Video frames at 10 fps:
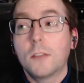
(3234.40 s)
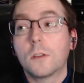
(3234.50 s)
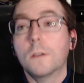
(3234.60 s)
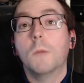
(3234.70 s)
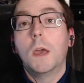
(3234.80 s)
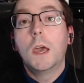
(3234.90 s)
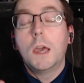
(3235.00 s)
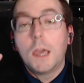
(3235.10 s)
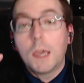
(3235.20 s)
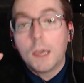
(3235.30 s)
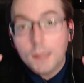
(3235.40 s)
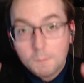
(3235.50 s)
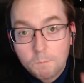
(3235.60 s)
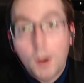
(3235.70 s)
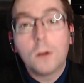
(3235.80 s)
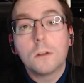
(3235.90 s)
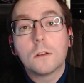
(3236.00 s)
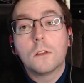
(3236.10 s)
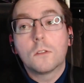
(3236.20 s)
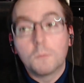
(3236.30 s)
to impart
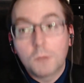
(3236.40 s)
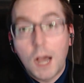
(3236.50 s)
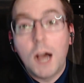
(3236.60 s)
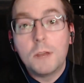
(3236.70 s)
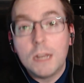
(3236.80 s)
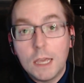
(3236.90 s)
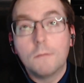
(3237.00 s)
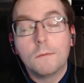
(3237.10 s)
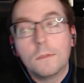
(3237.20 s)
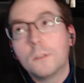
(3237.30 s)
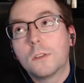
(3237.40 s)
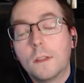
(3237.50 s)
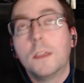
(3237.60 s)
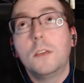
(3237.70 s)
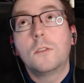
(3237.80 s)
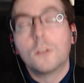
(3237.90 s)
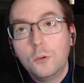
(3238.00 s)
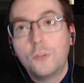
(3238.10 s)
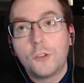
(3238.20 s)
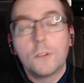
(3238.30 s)
the
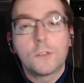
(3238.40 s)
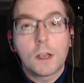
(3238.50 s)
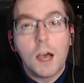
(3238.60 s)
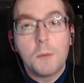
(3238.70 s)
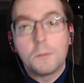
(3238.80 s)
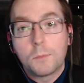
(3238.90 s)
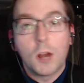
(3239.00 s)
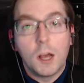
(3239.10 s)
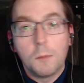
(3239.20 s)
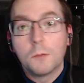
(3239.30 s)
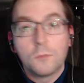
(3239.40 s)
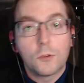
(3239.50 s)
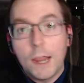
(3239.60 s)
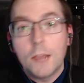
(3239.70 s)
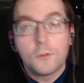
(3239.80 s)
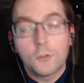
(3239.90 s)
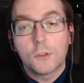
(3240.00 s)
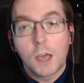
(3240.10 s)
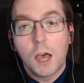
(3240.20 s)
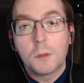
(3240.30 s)
solutions to common problems or answers
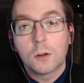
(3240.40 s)
to common